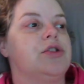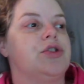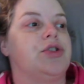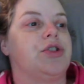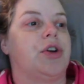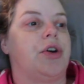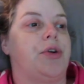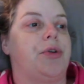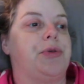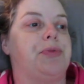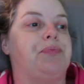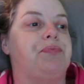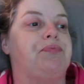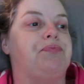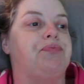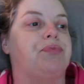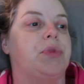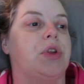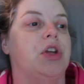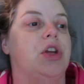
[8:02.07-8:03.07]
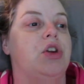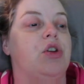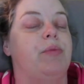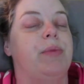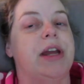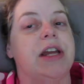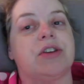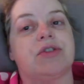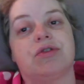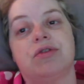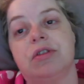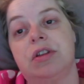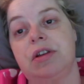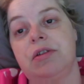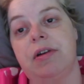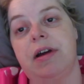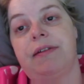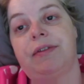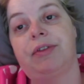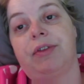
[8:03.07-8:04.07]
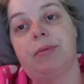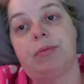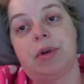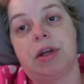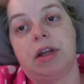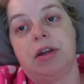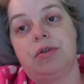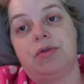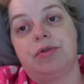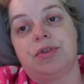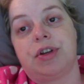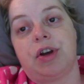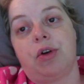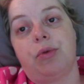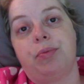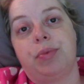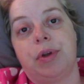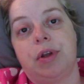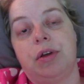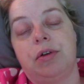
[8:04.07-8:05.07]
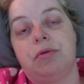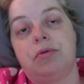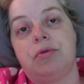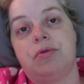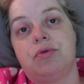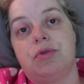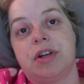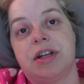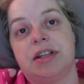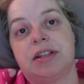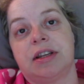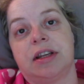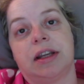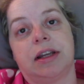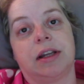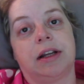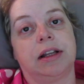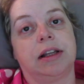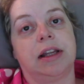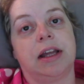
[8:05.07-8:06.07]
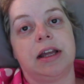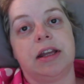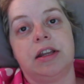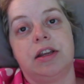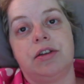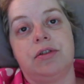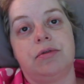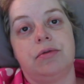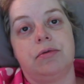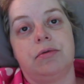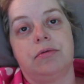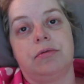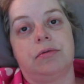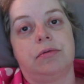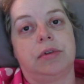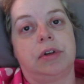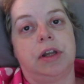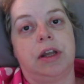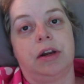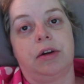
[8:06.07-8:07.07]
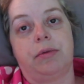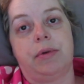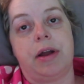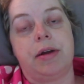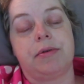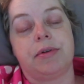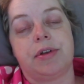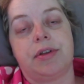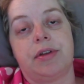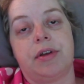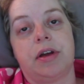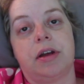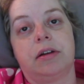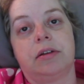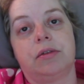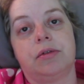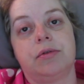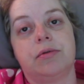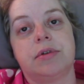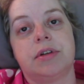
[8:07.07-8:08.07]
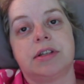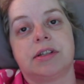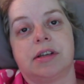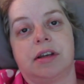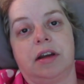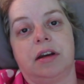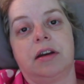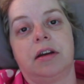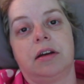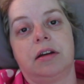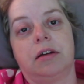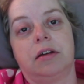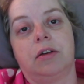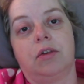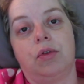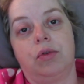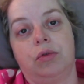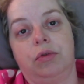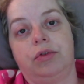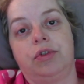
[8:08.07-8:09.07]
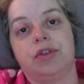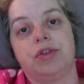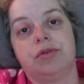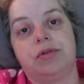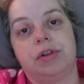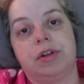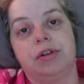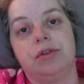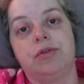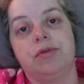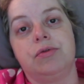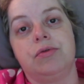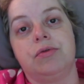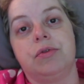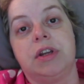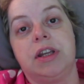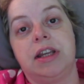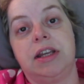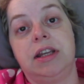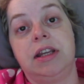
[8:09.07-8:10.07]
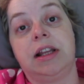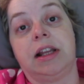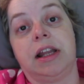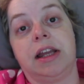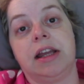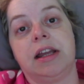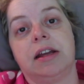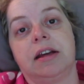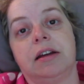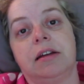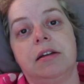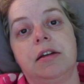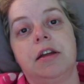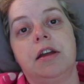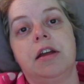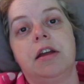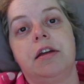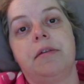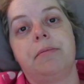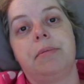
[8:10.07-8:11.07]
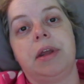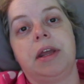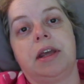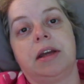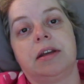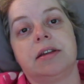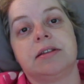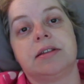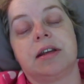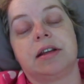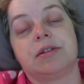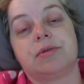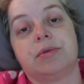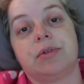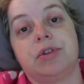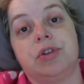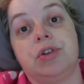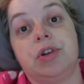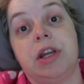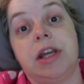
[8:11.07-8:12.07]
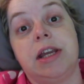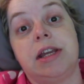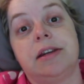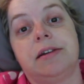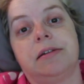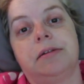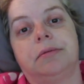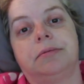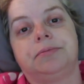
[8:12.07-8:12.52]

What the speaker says: So, make sure that you have somebody who's helping you, who isn't going to let you get away with it, who is going to hold you to healing, because that's what you need.